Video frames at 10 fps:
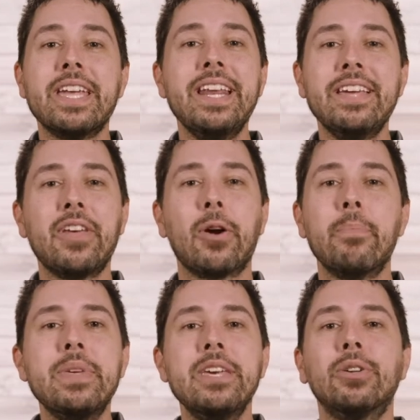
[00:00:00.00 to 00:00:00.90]
eating their
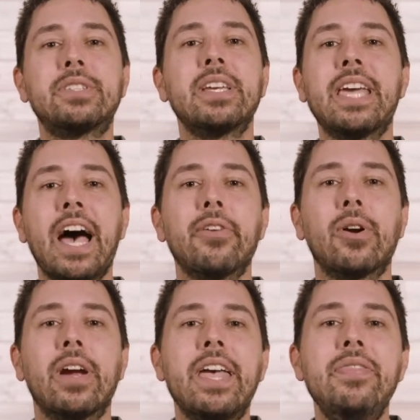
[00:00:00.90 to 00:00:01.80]
meal
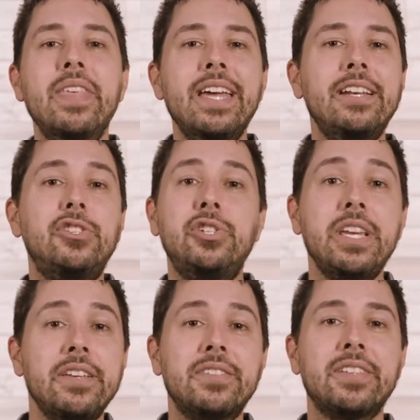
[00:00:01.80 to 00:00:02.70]
together and then
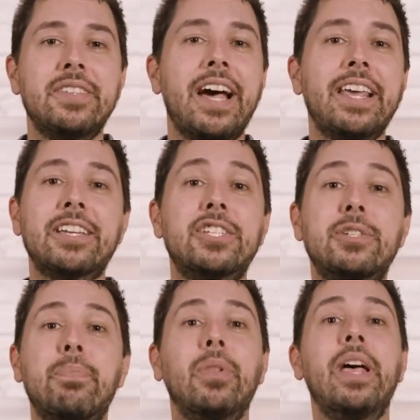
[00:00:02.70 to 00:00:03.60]
Jesus had
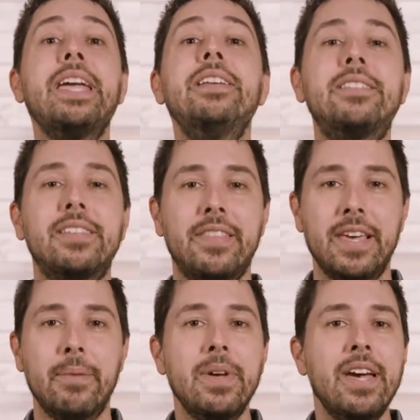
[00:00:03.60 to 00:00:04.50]
explained to
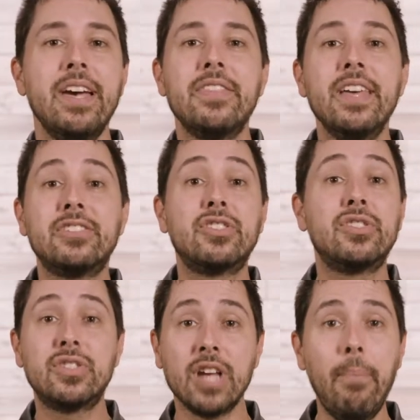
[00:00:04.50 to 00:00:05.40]
them that
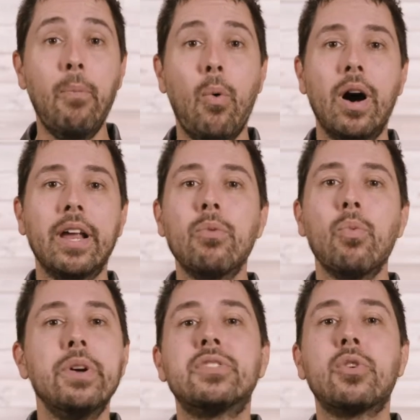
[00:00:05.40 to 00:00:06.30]
someone
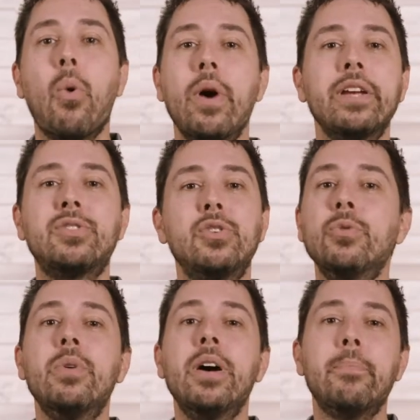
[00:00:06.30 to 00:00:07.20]
was going
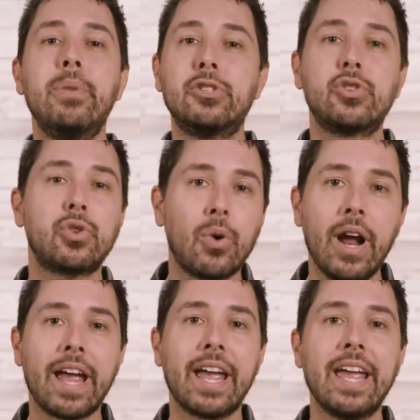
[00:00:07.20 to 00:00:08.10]
to
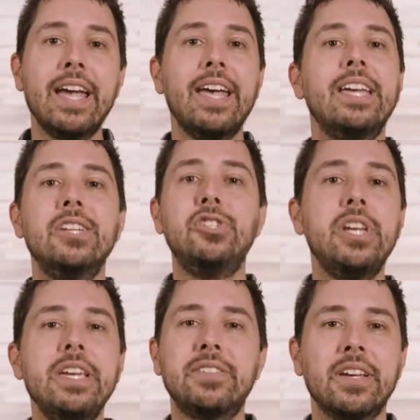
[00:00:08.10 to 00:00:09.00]
betray
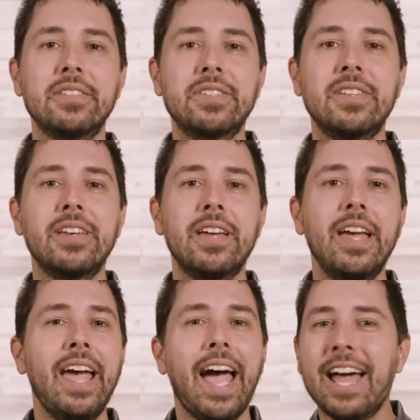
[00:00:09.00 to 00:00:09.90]
Jesus.
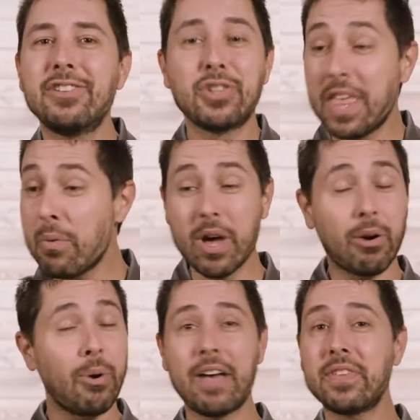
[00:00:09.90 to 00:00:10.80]
And so they went
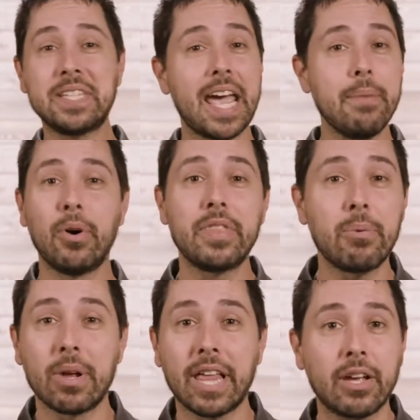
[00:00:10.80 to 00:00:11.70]
around the table and they
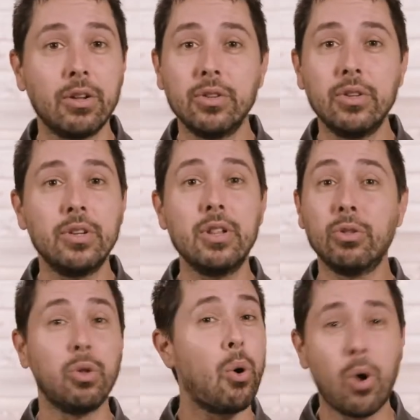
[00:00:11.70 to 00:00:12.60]
were like,
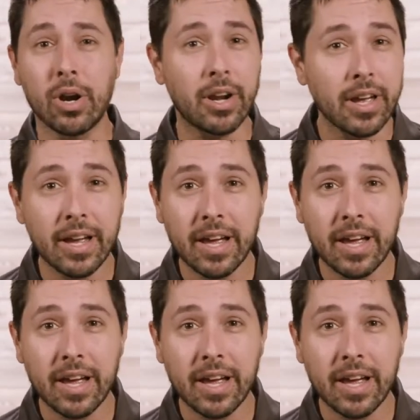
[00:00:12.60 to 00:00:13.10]
Lord,